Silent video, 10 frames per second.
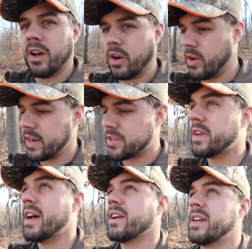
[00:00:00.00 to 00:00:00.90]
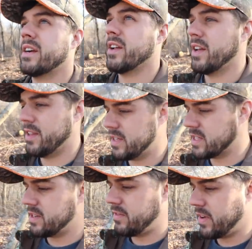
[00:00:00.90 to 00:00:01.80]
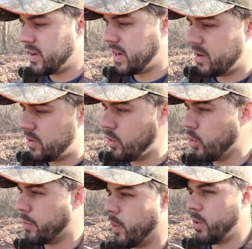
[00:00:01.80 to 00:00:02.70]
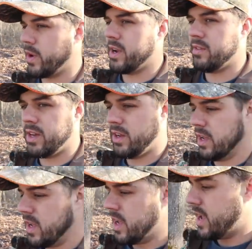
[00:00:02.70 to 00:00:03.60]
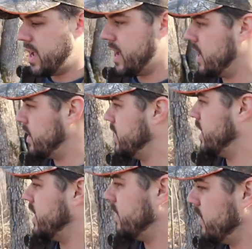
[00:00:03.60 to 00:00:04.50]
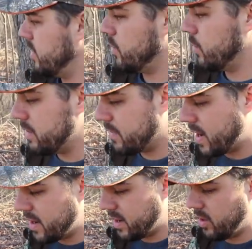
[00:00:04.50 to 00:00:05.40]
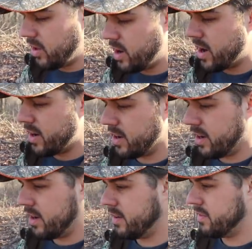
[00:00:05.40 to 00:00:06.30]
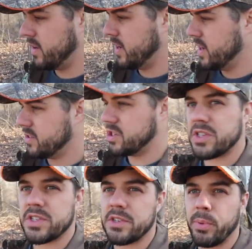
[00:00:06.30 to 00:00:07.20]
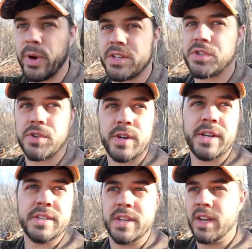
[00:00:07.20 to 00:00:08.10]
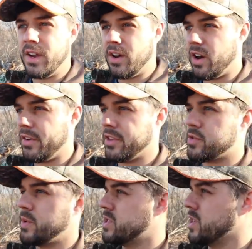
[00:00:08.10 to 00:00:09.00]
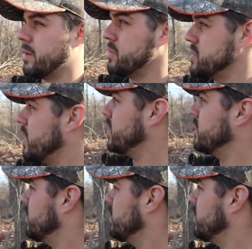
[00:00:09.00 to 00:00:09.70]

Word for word: All right, so down here, this is a very north point of it, and uh, we've got a lot of just suppressed trees on this ridgetop. There's not a